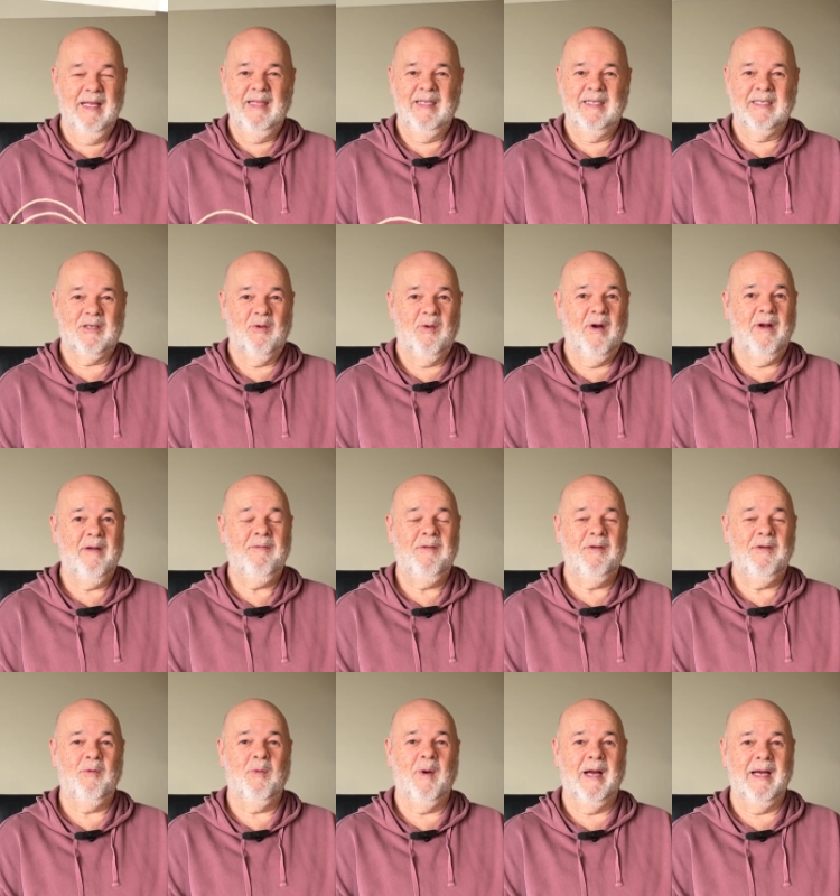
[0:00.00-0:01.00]
There's quite a
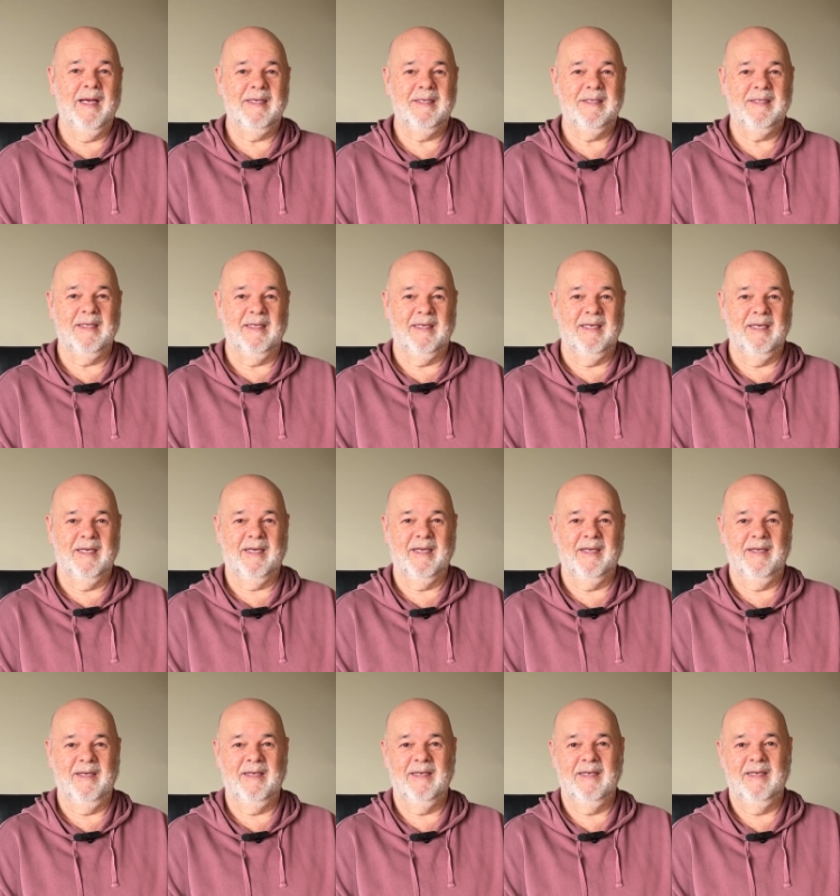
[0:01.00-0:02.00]
few ways that you
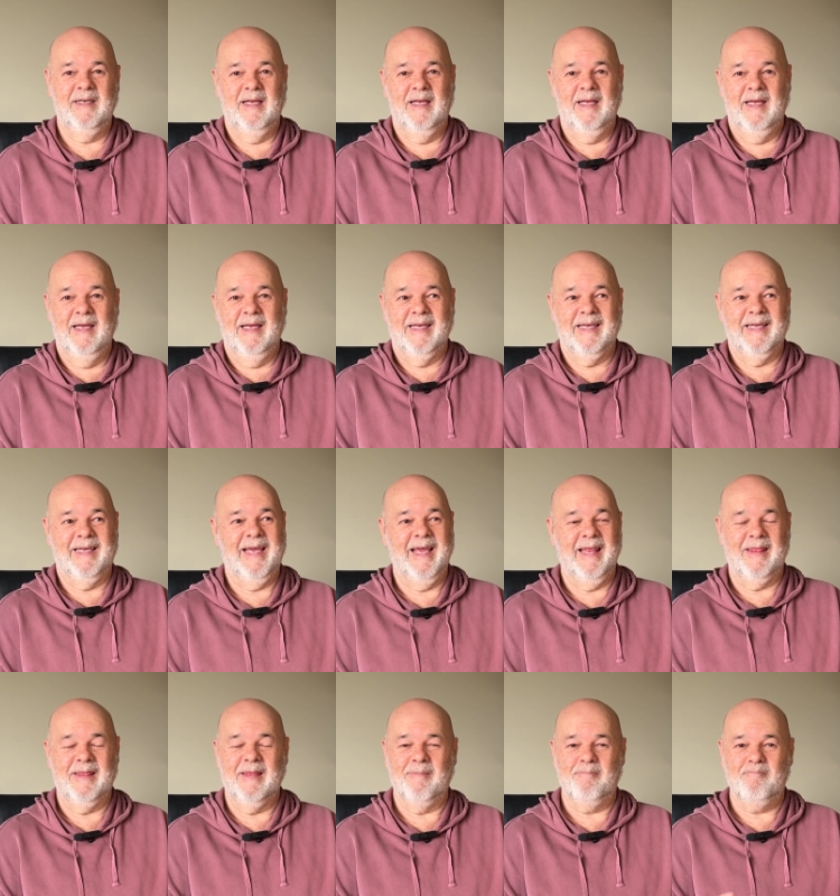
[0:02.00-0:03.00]
can
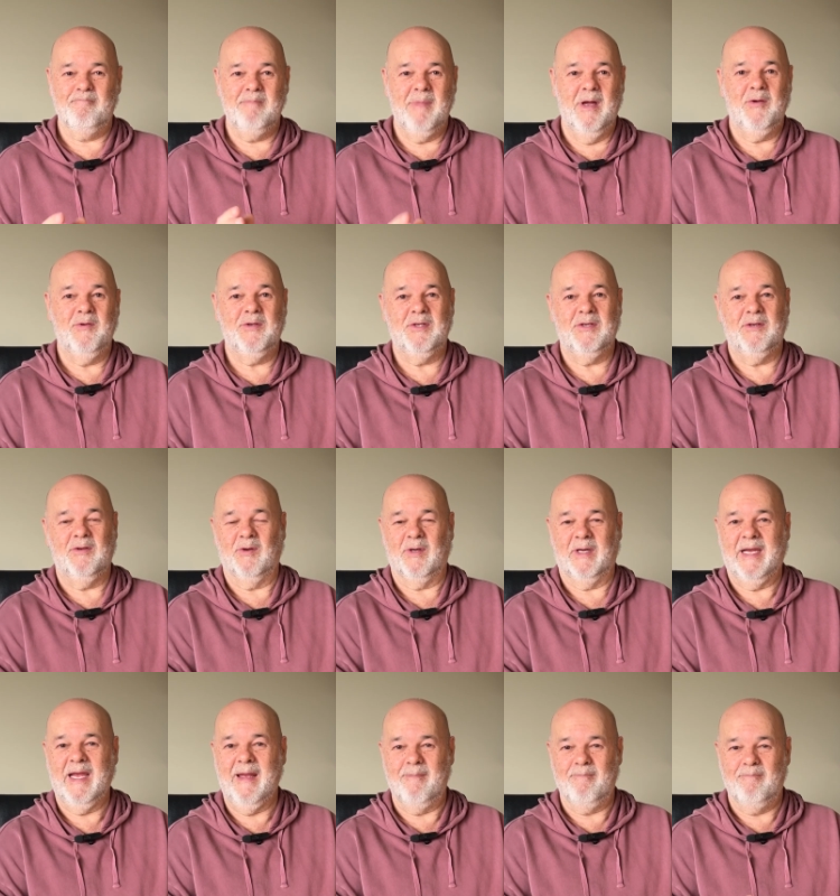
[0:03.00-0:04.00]
get the most or
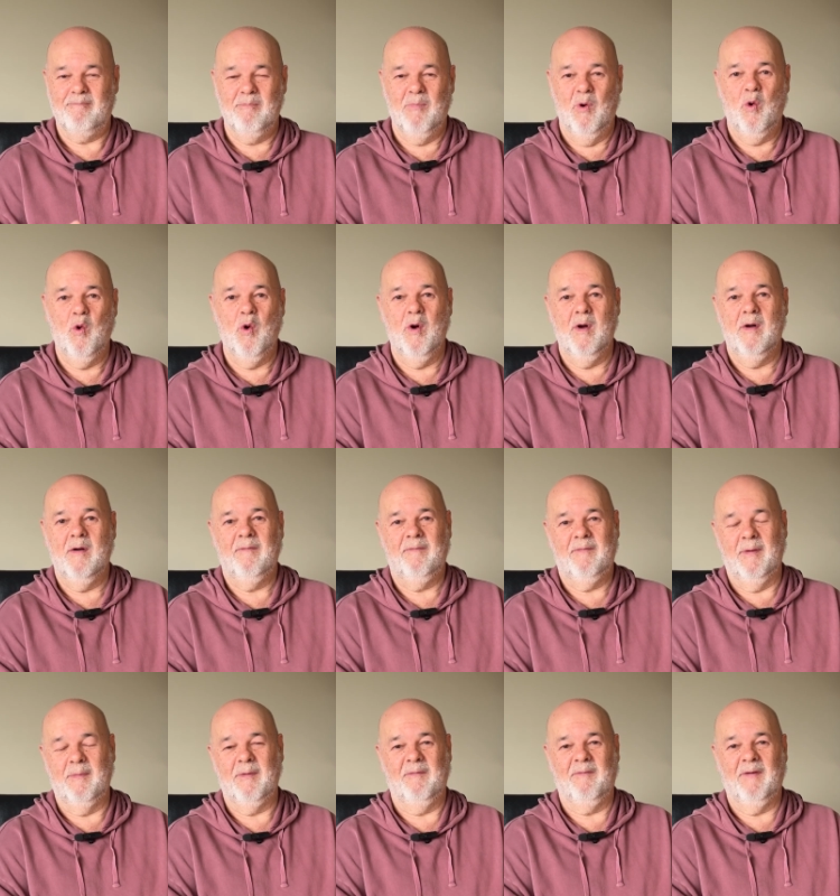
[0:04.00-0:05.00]
get more
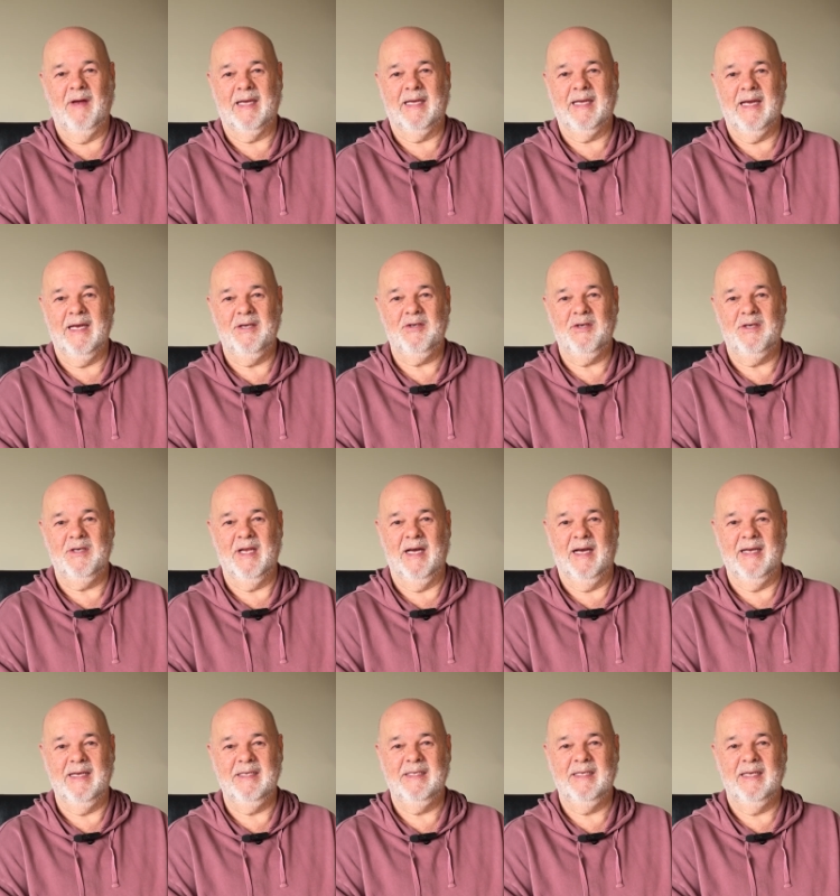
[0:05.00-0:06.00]
from your vacation
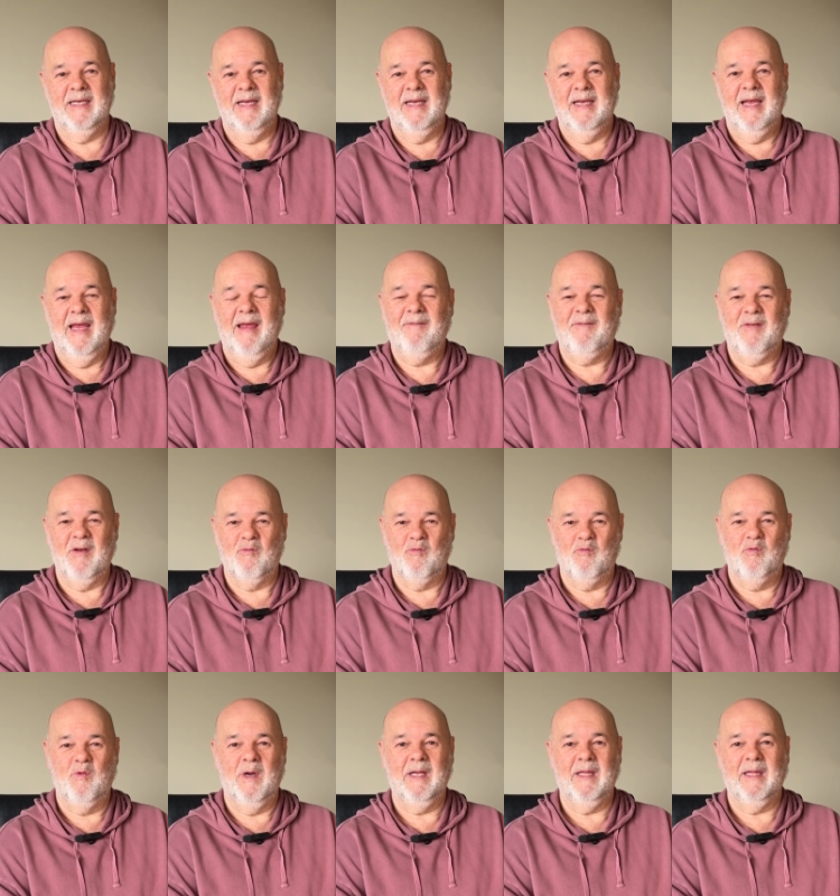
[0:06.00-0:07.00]
days if you
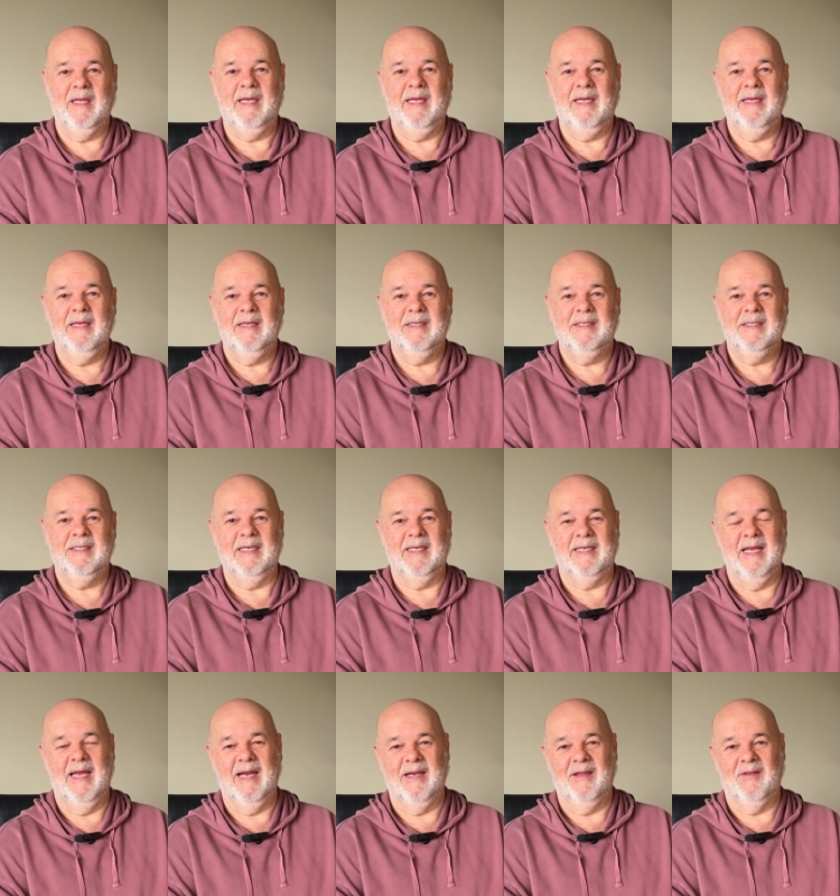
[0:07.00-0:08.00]
really sit
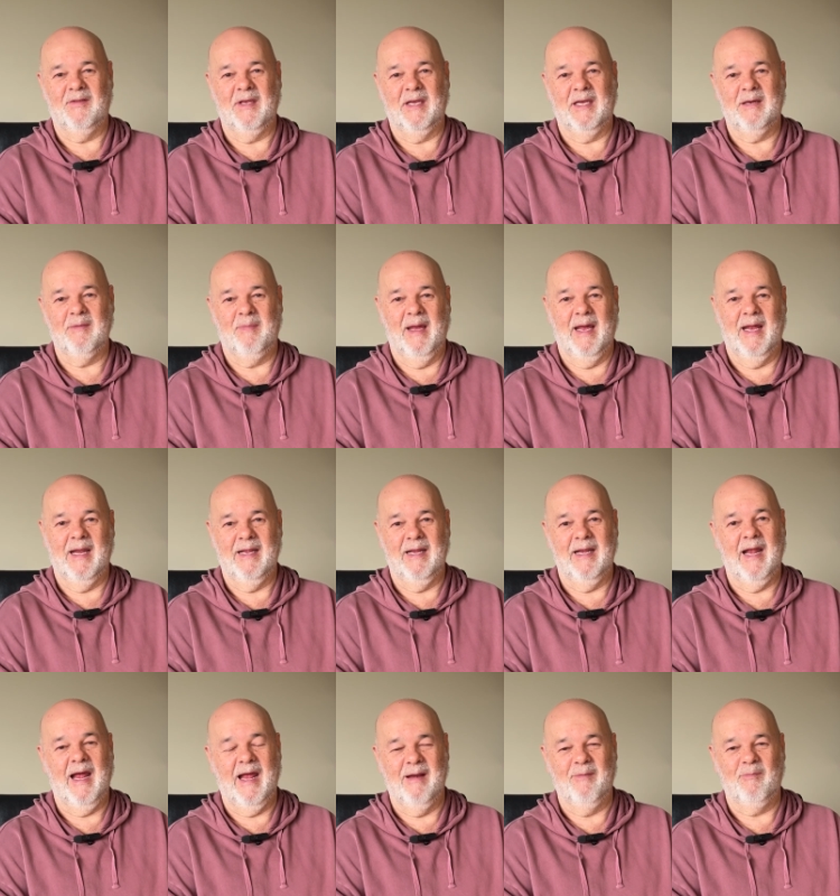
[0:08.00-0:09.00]
down and think about it,
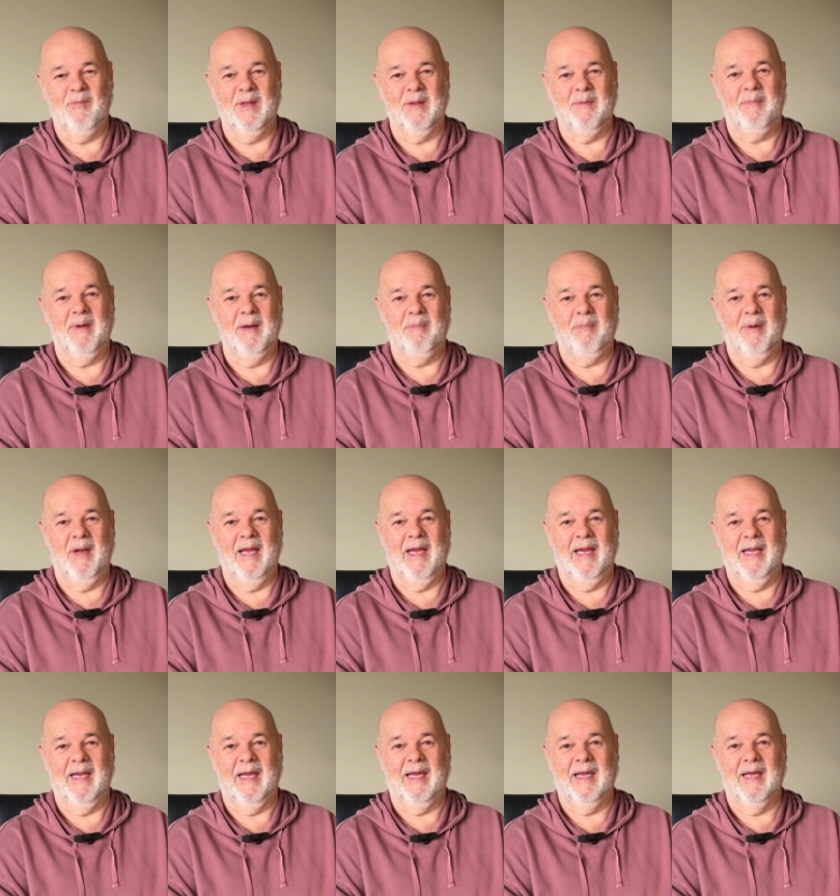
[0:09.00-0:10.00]
and with a bit of
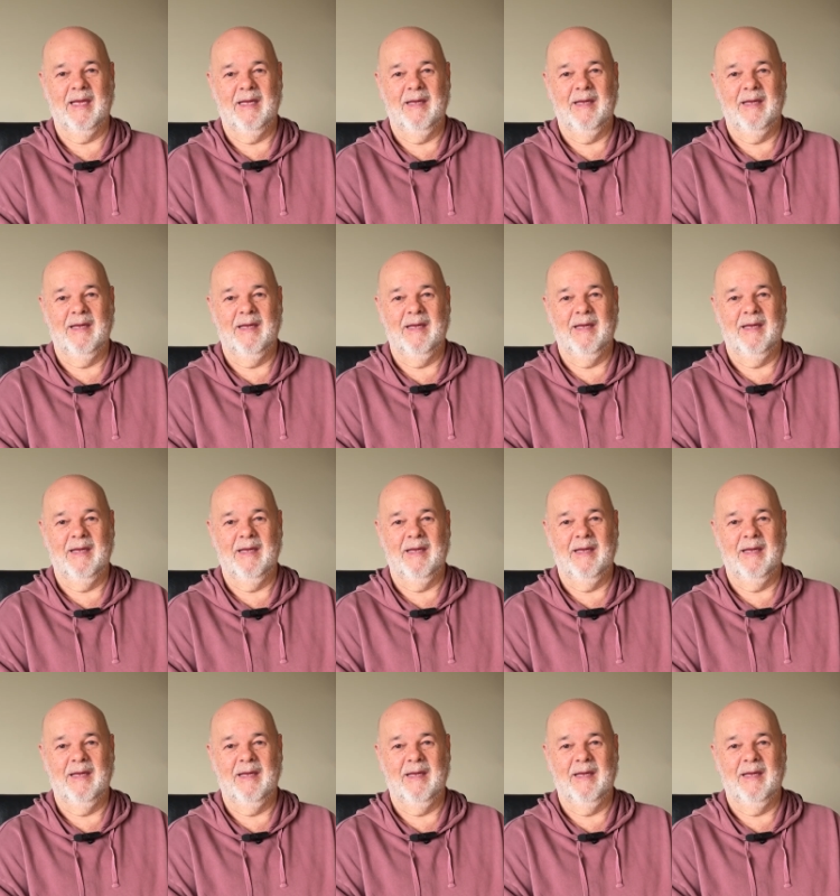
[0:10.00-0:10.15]
planning.